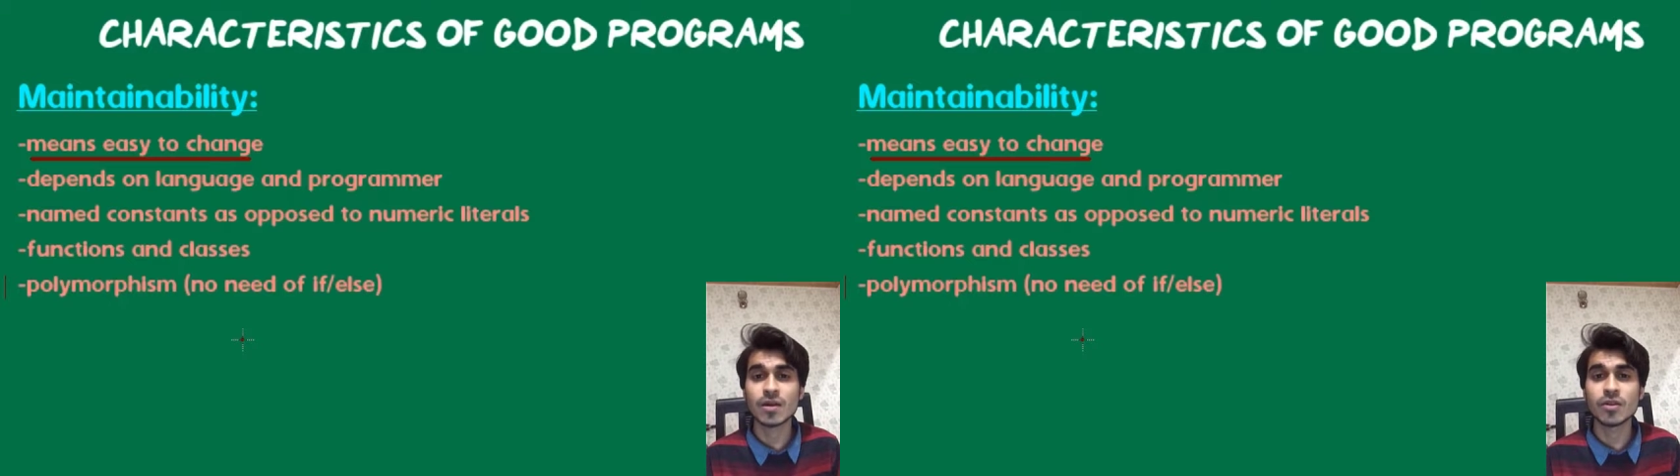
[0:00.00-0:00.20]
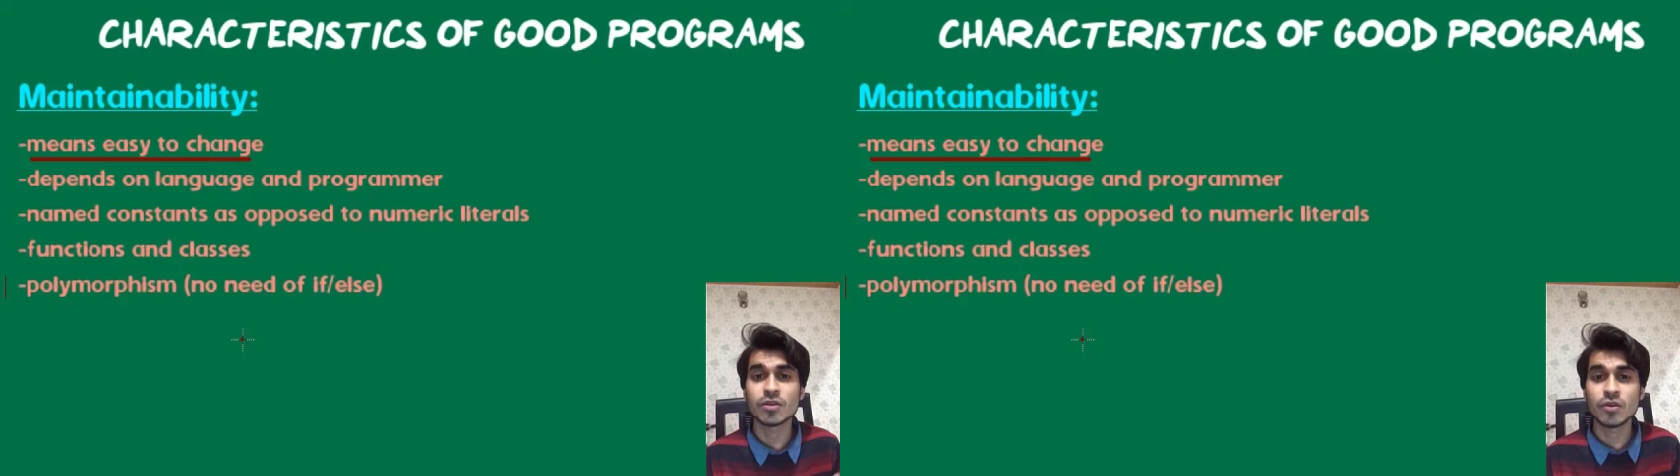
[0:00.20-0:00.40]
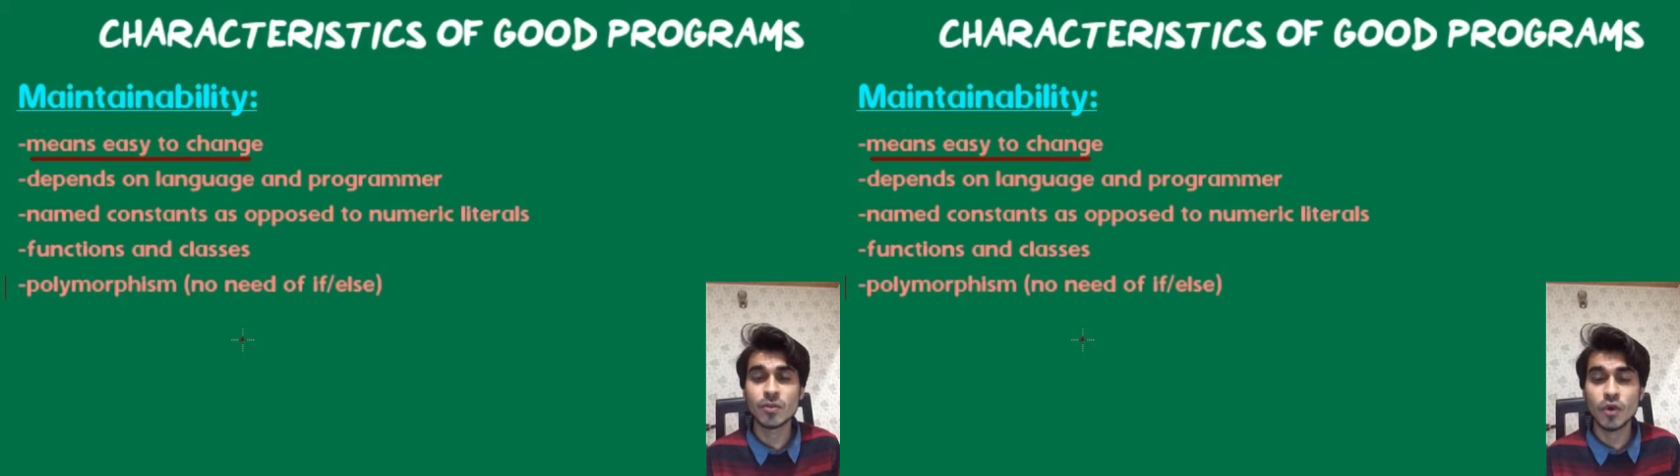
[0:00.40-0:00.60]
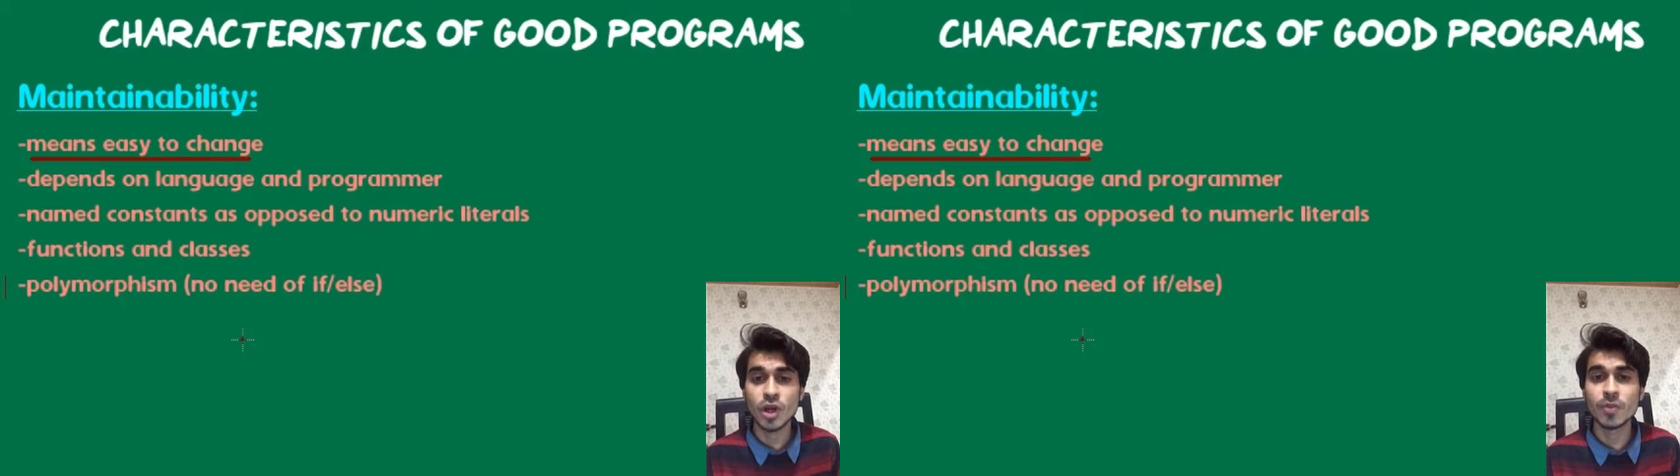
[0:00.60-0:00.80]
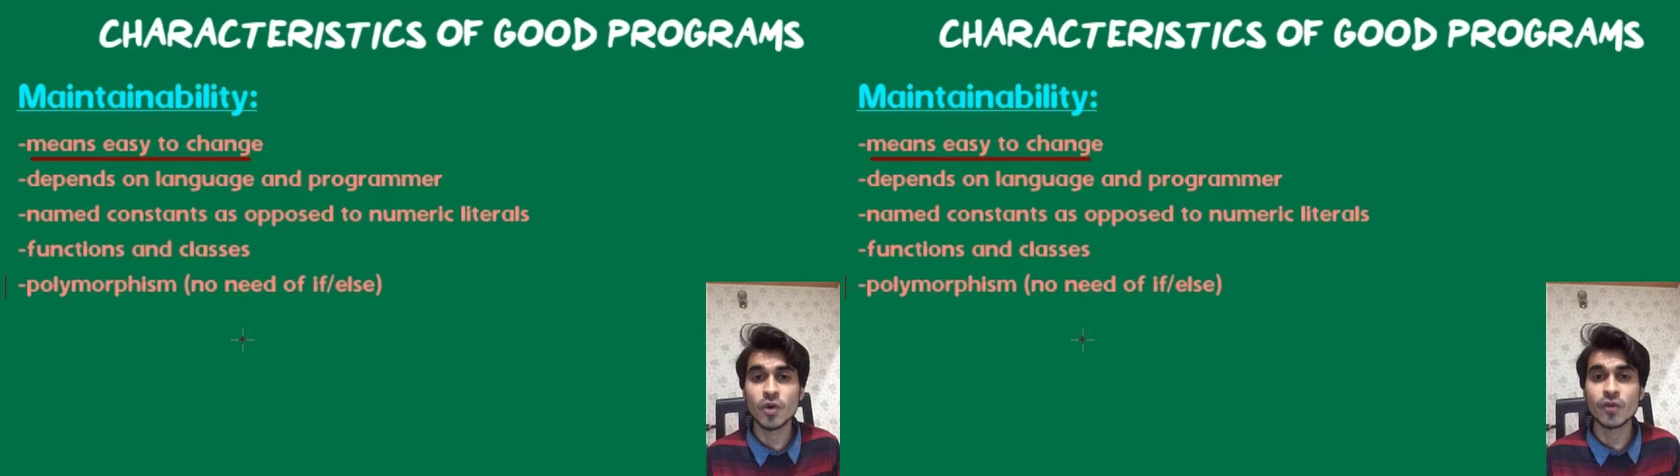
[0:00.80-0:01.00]
through
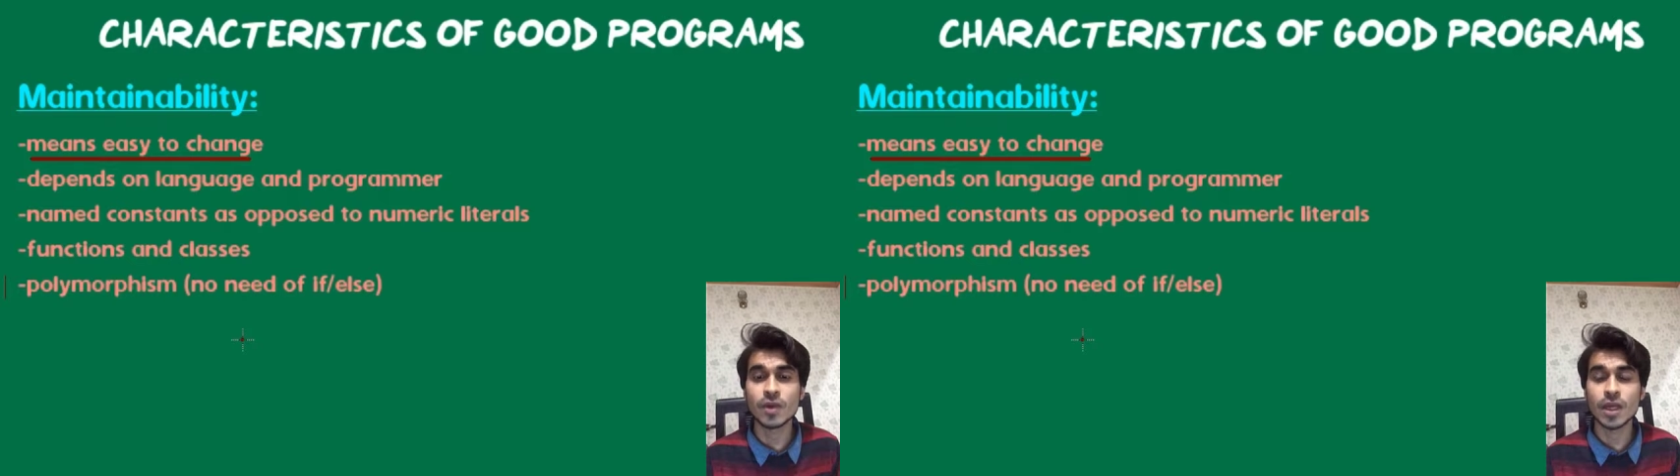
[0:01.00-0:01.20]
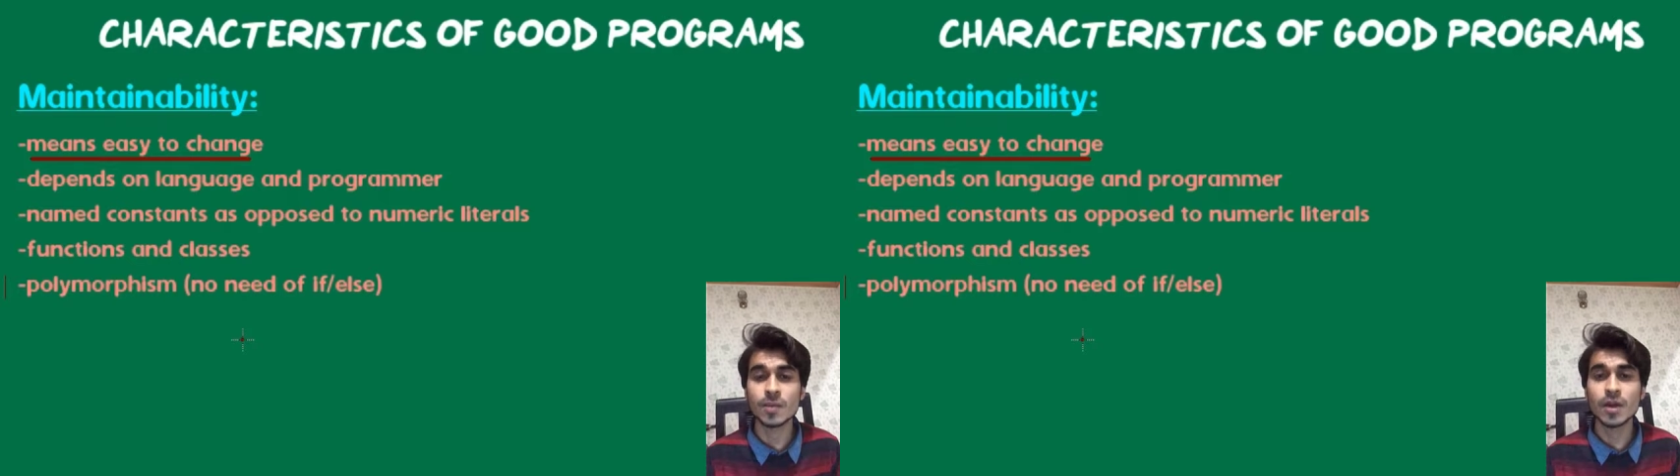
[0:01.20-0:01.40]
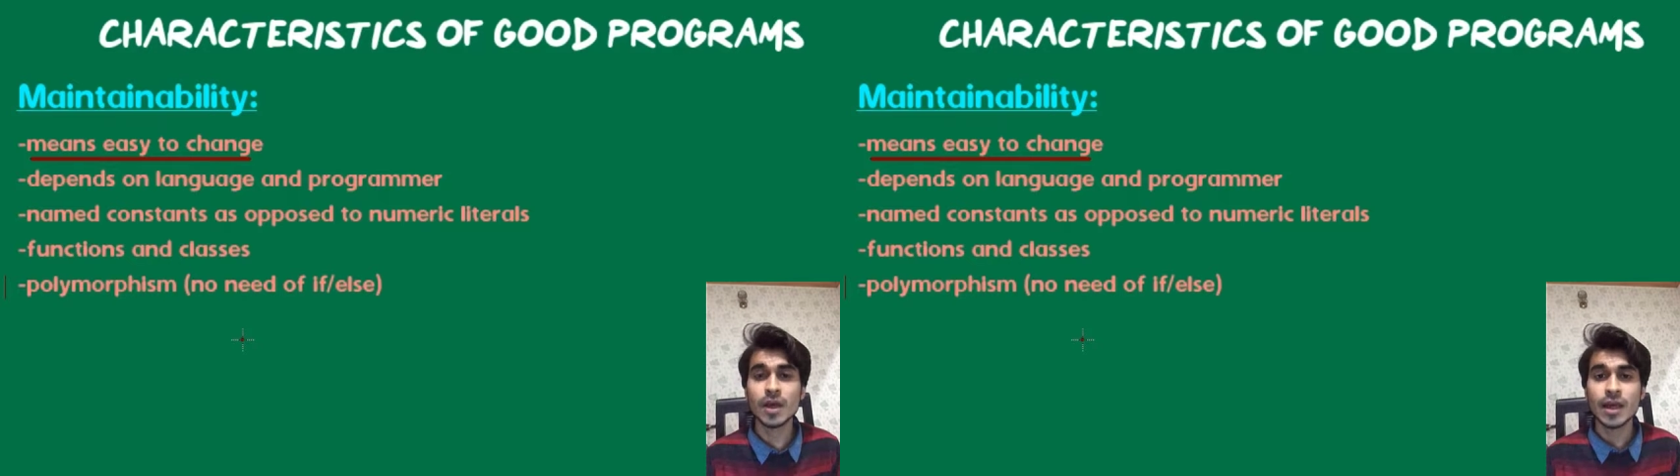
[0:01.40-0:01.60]
polymorphism.